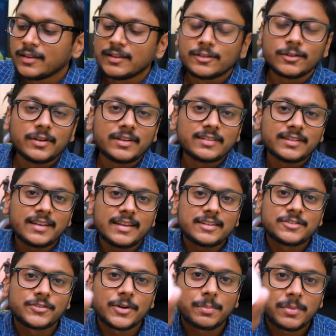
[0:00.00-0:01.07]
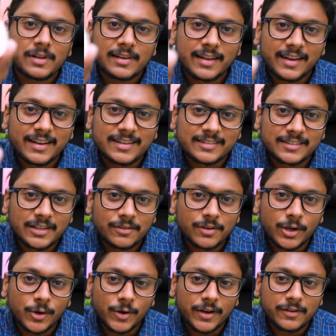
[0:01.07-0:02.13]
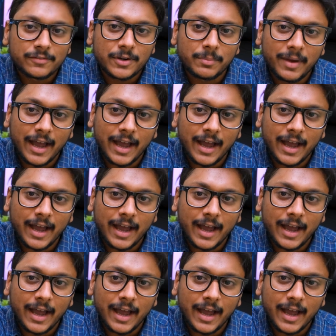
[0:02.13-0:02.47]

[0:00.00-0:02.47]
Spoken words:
So it says 999 silver coin from